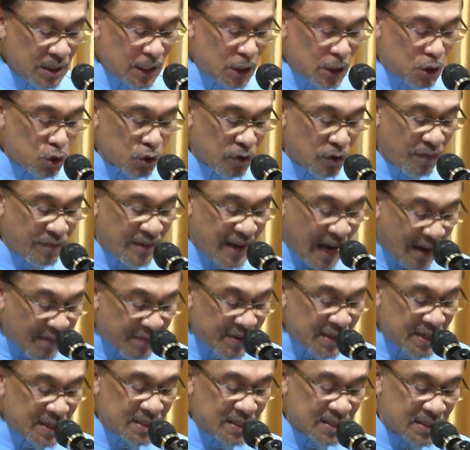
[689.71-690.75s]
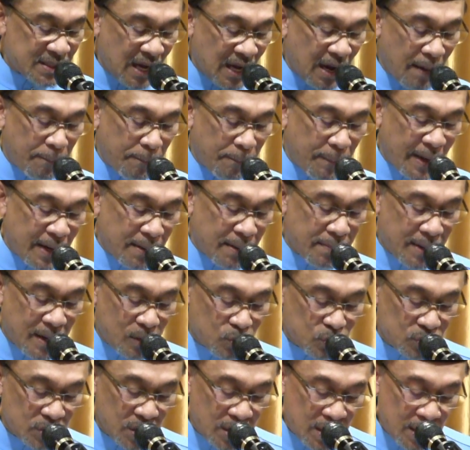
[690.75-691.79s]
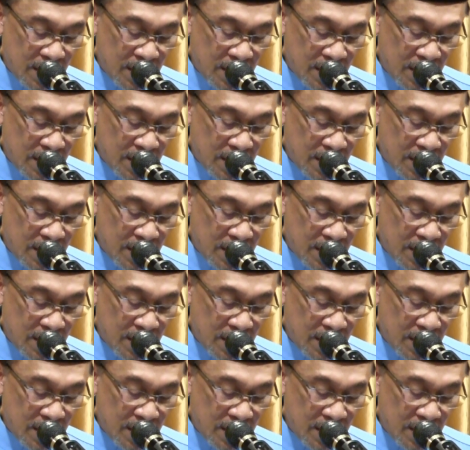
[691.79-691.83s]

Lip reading: Issues of governance are paramount.